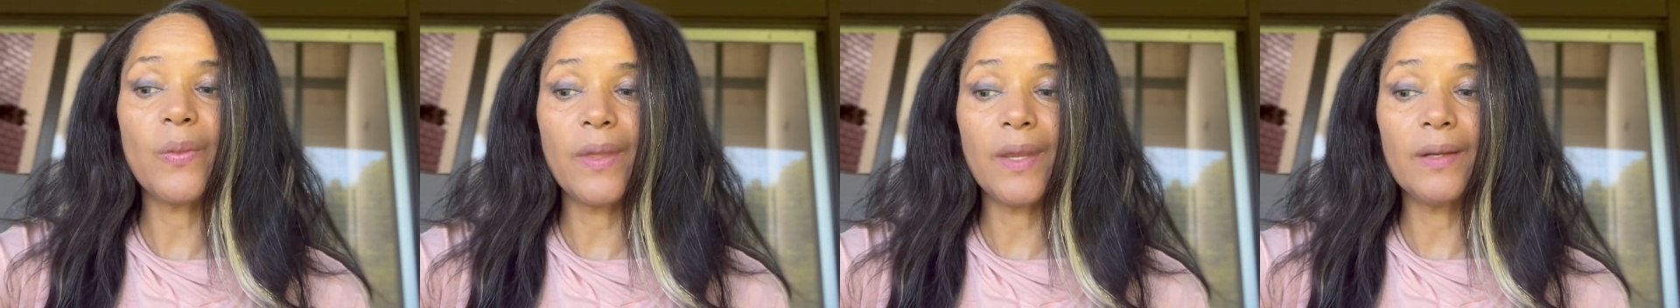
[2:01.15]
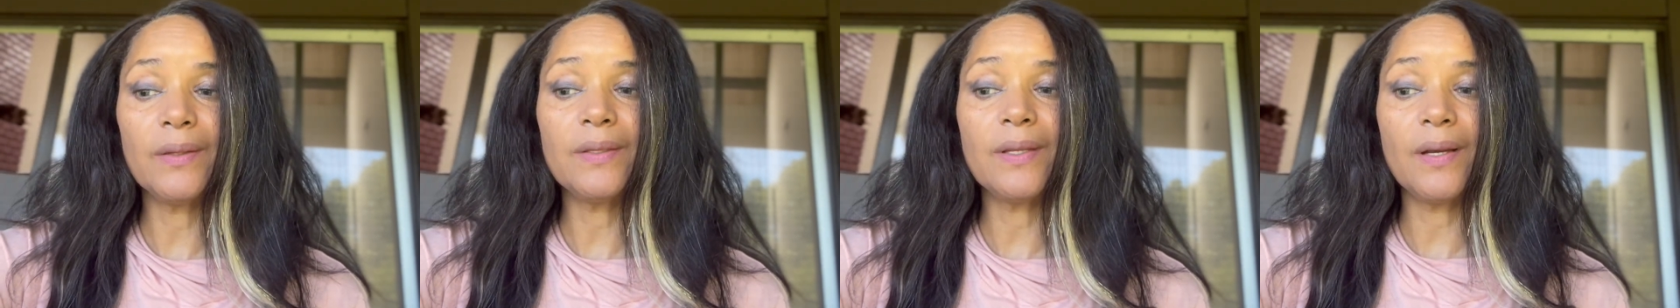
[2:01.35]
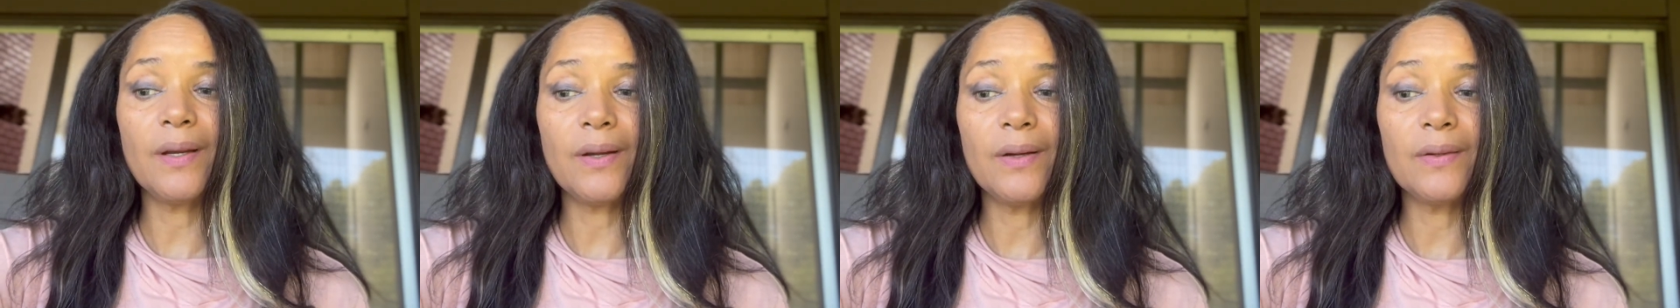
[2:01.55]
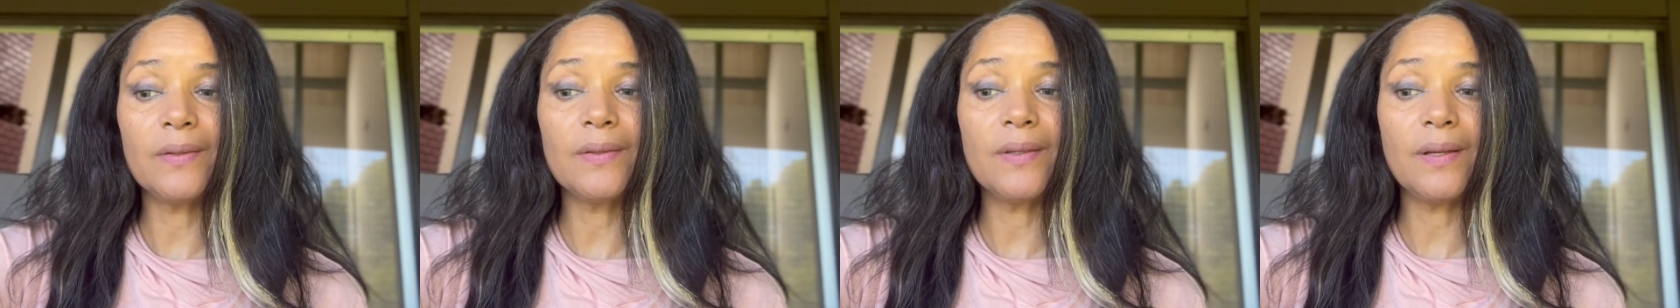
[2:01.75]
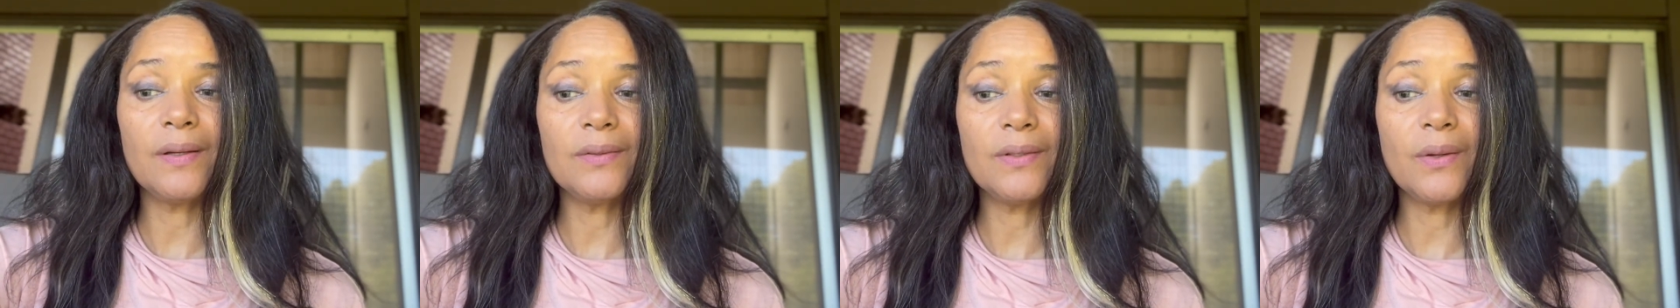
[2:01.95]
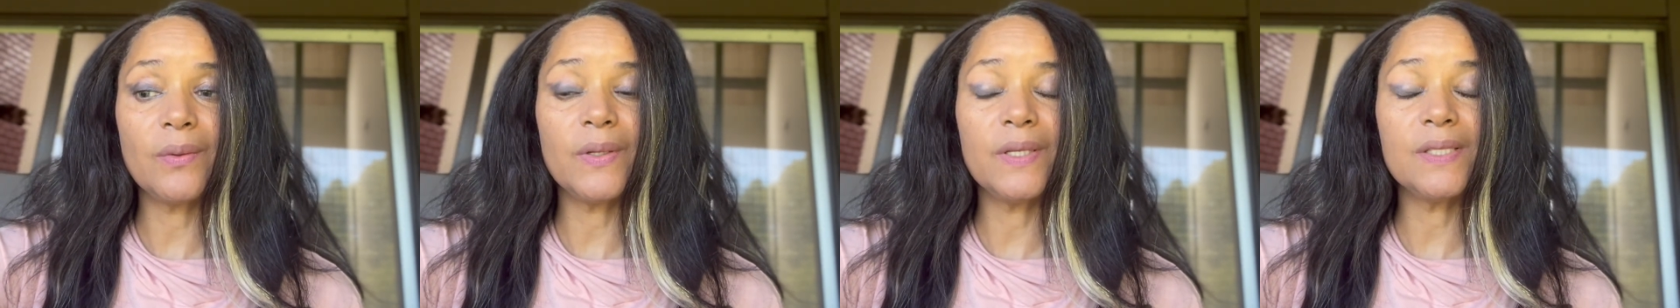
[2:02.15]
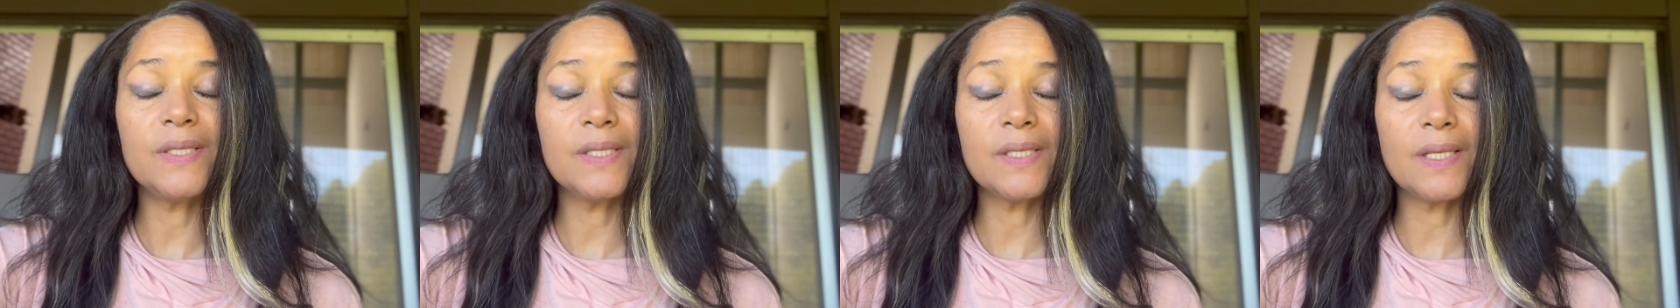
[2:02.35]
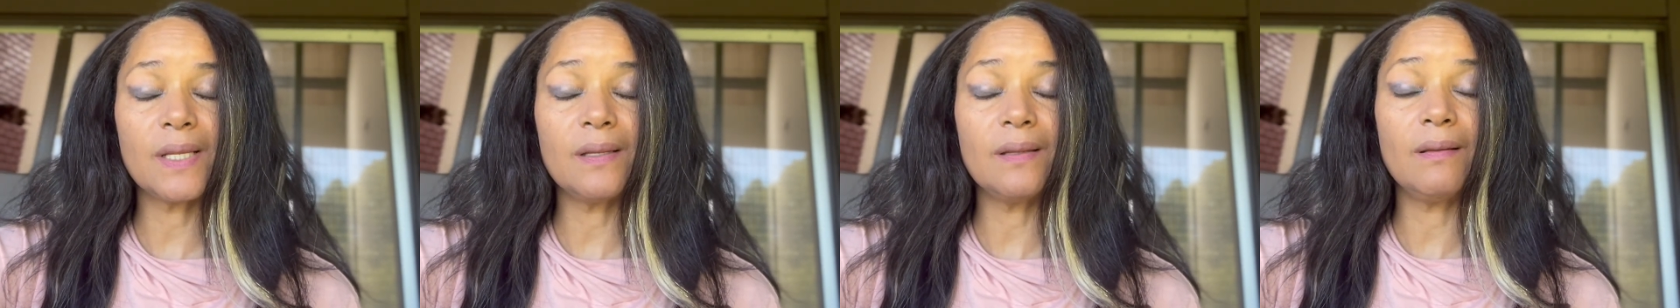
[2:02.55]
there
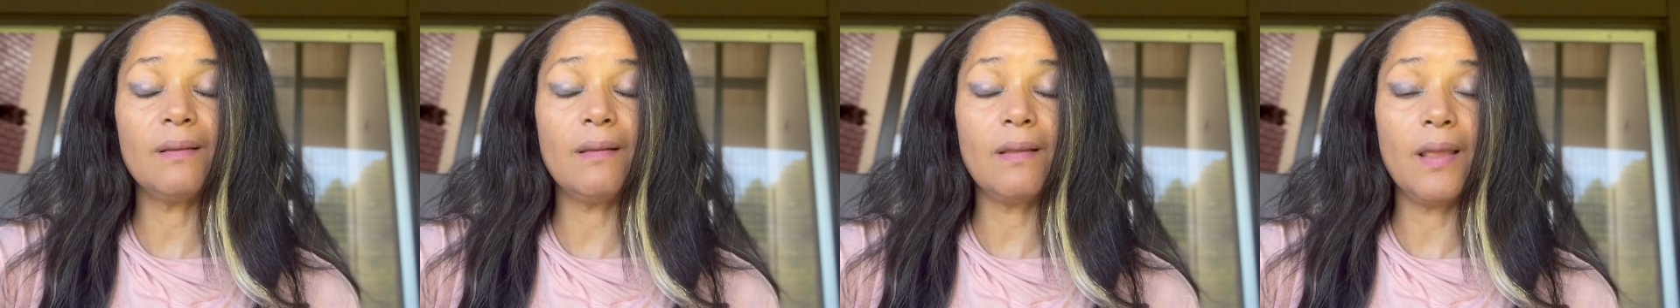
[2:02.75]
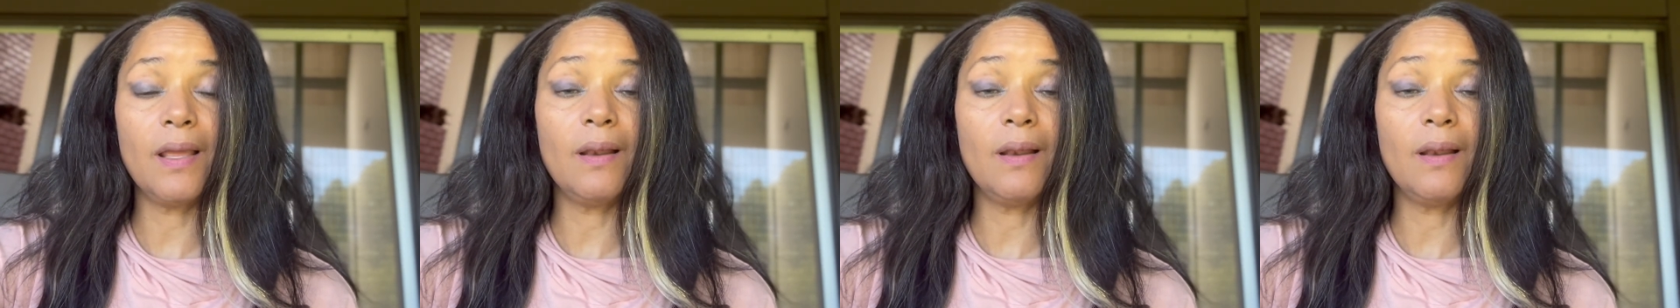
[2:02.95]
is a